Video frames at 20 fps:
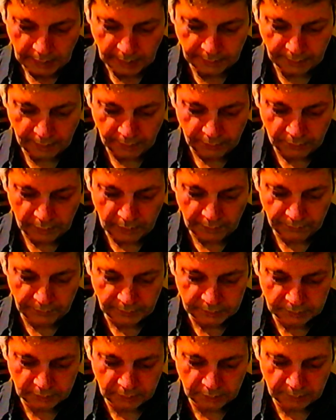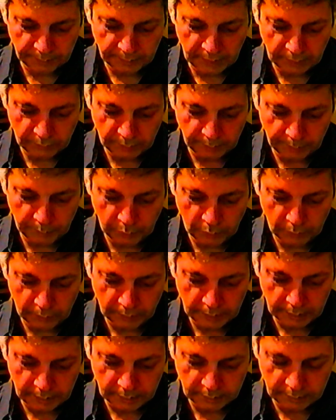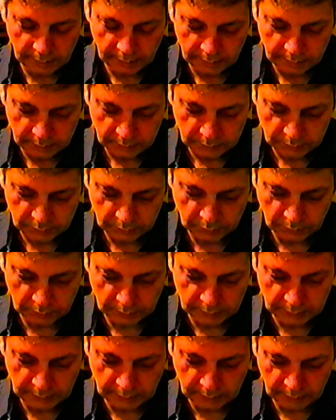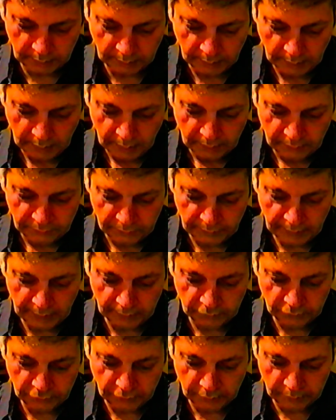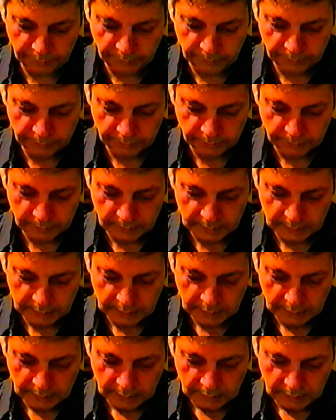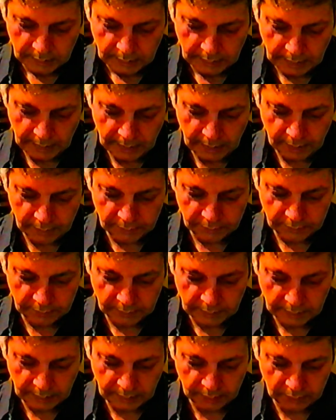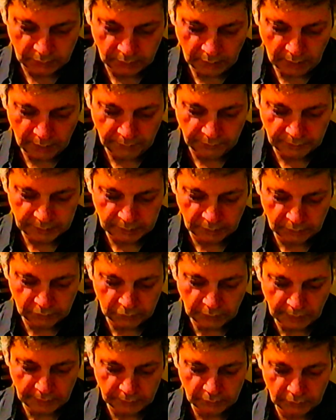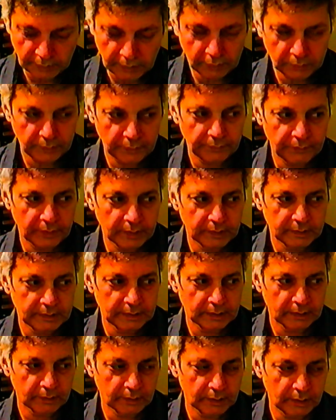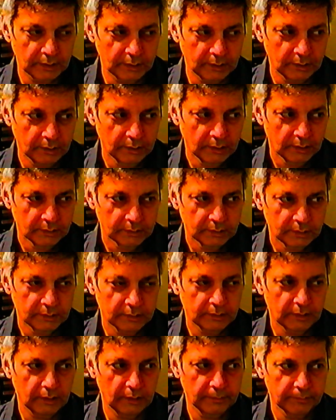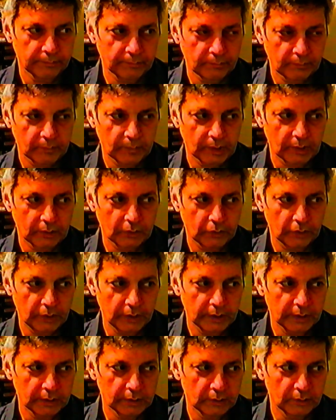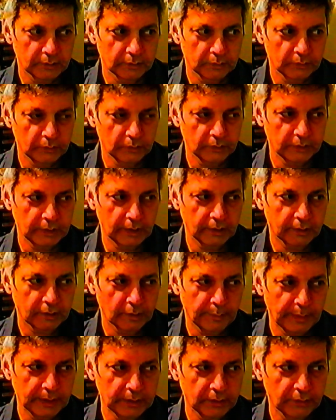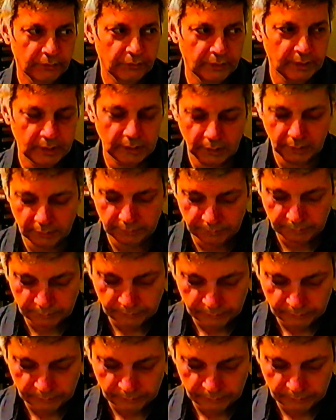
Another officer may report it, so their friendship and and the officer tries to get reborn secretly. This is a Kirk and Lieutenant Commander Finney.